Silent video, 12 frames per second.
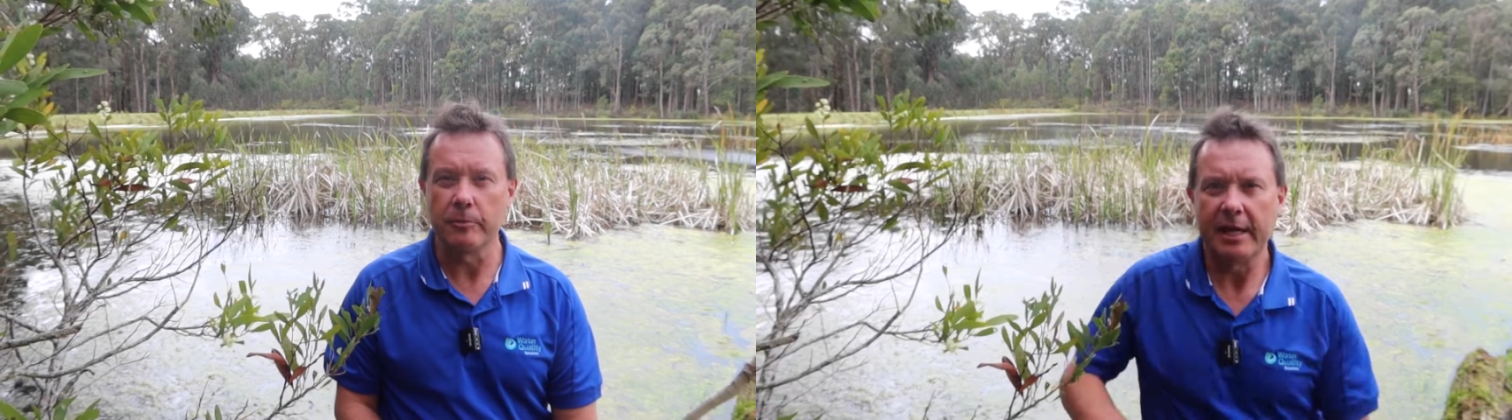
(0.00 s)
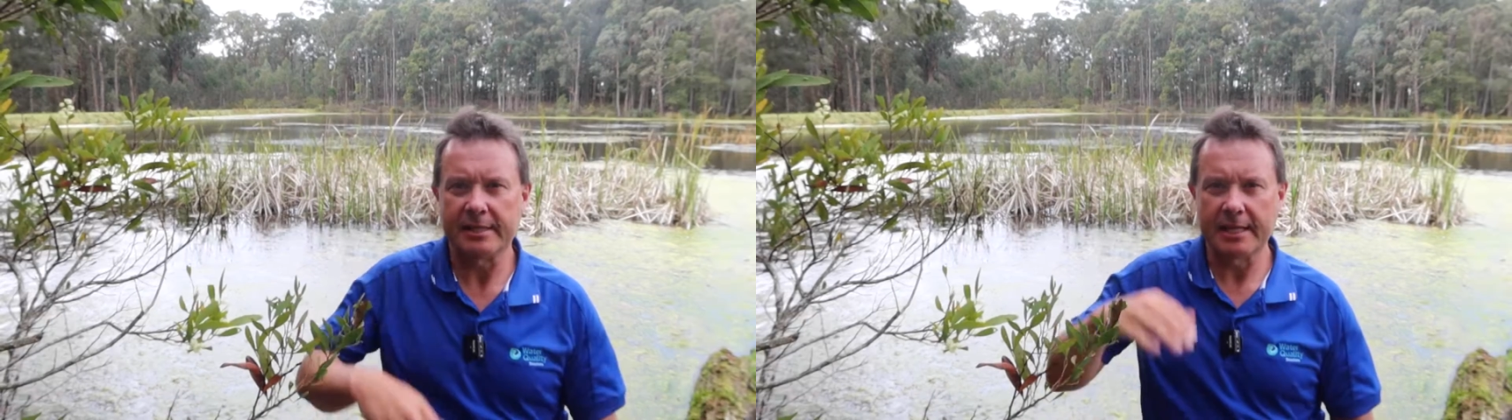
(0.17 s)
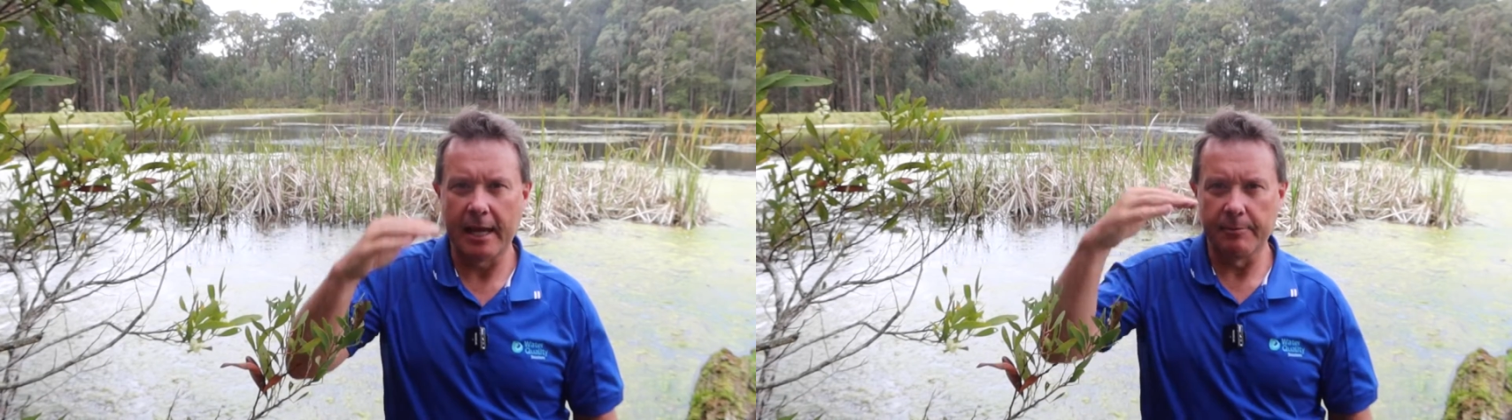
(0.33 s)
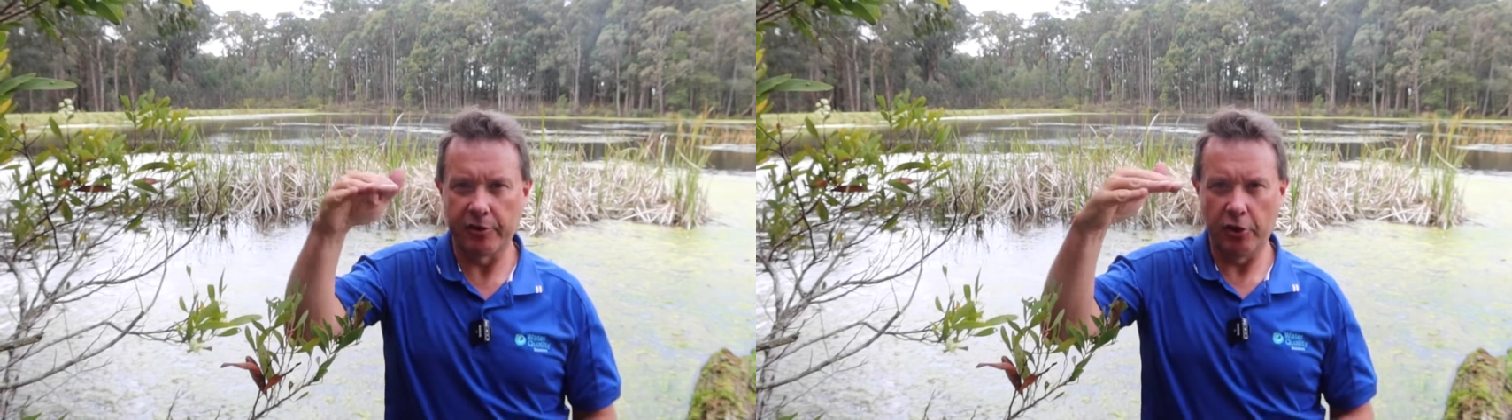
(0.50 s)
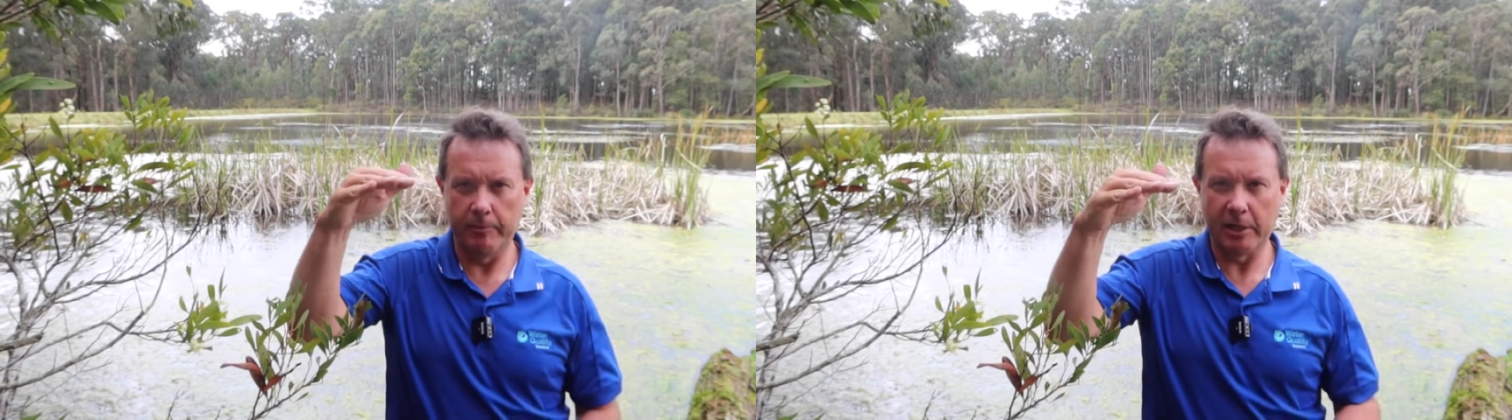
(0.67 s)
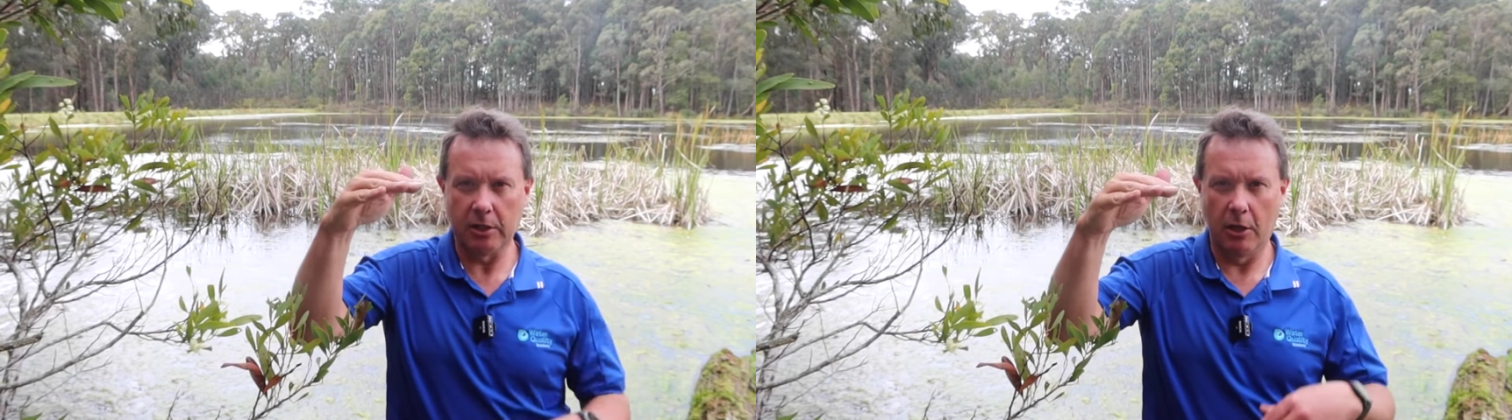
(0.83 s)
That same
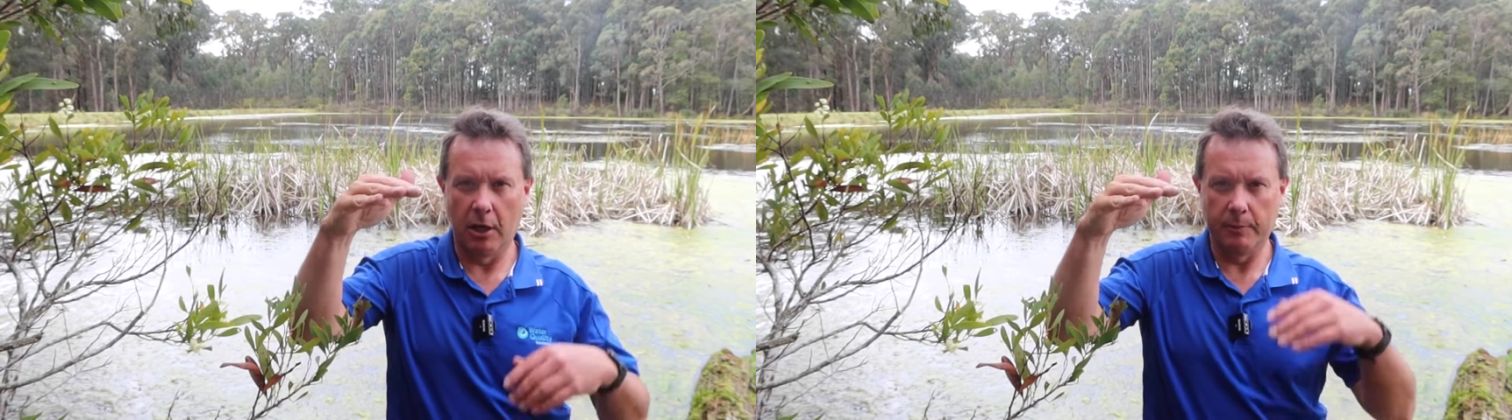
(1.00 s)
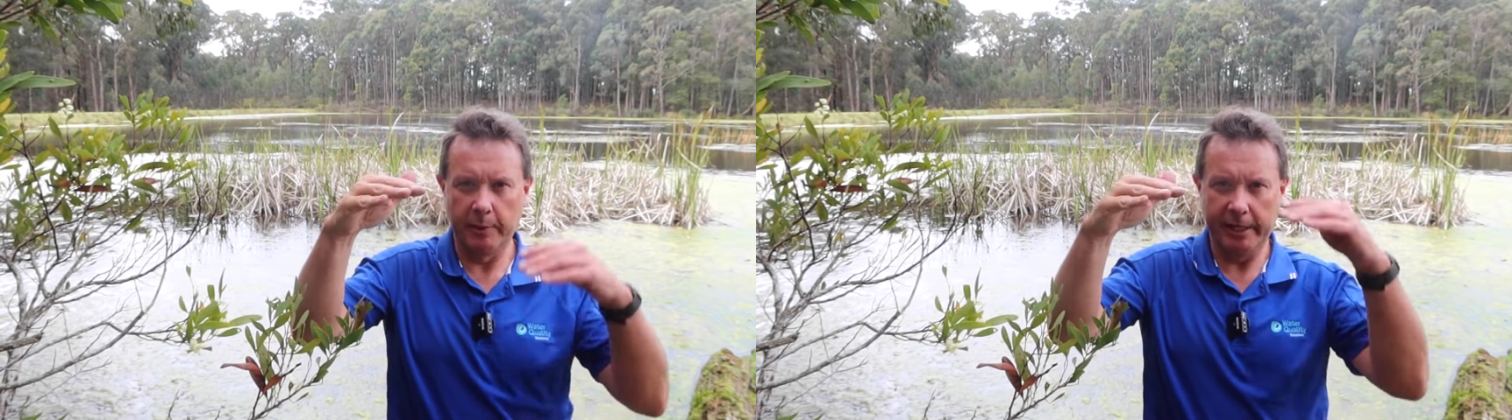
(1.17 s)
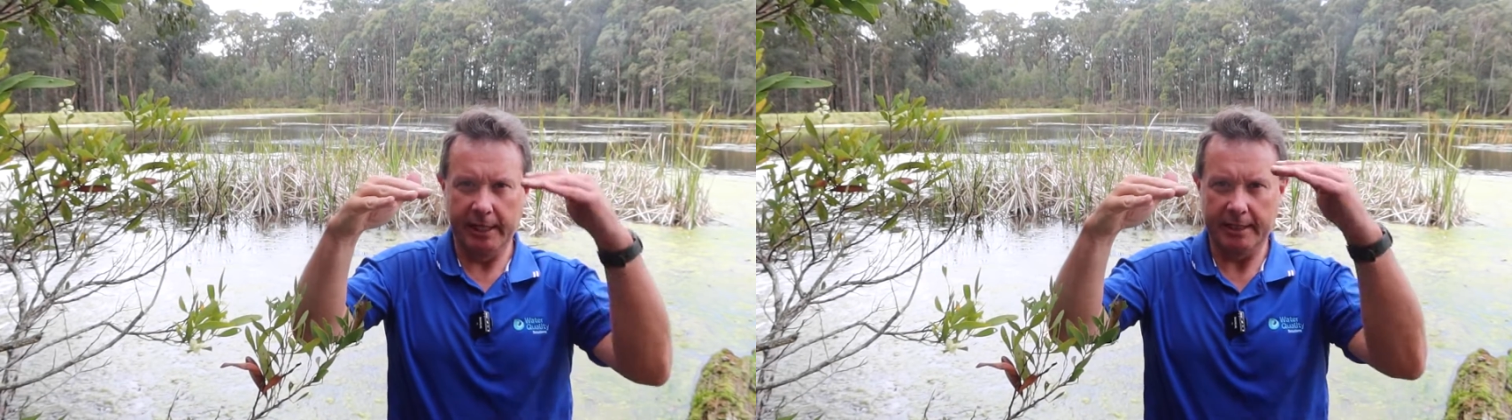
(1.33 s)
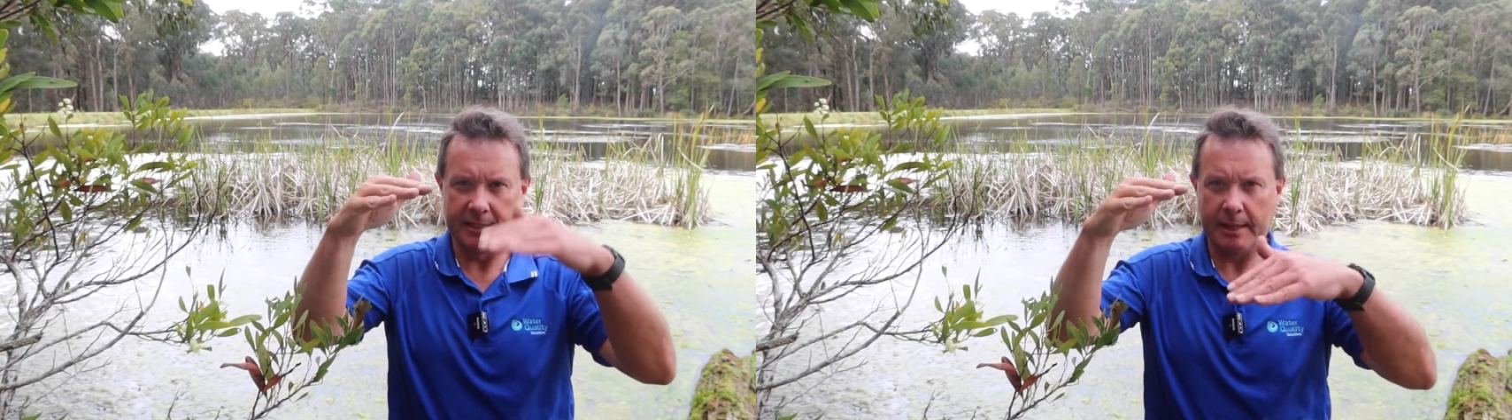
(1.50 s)
thermocline where you get the